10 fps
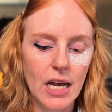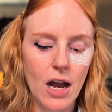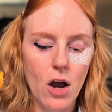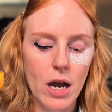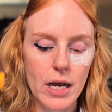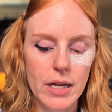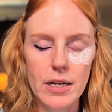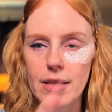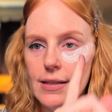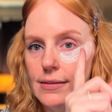on
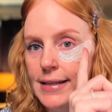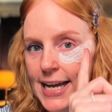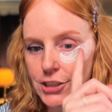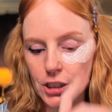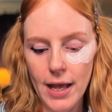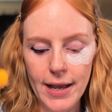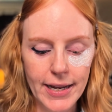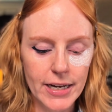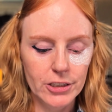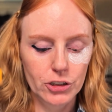the lash
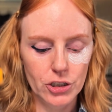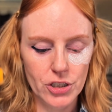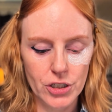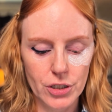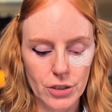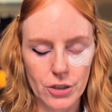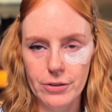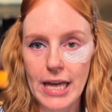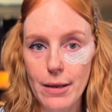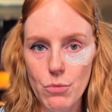line just to
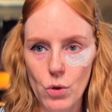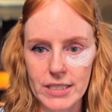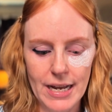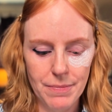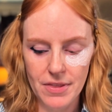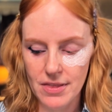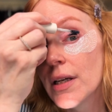create more depth.